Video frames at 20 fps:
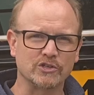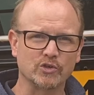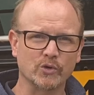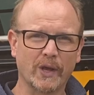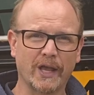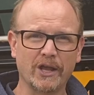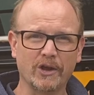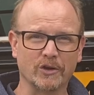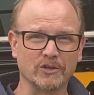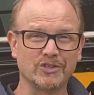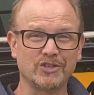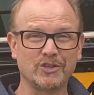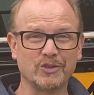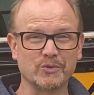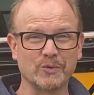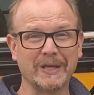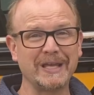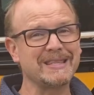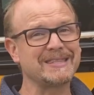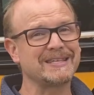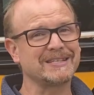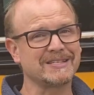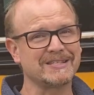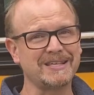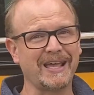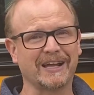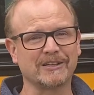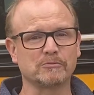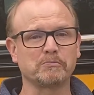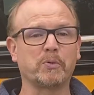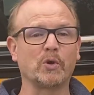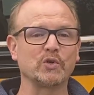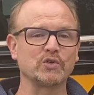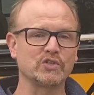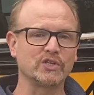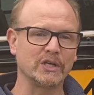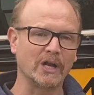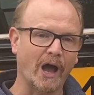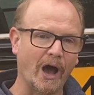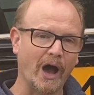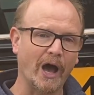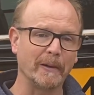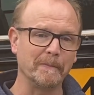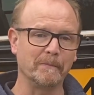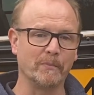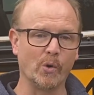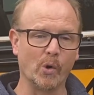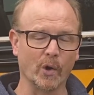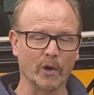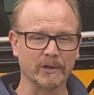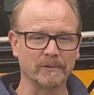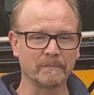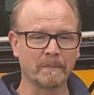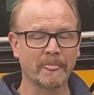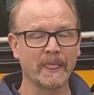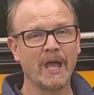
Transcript: trigger as soon as we get this next person on board.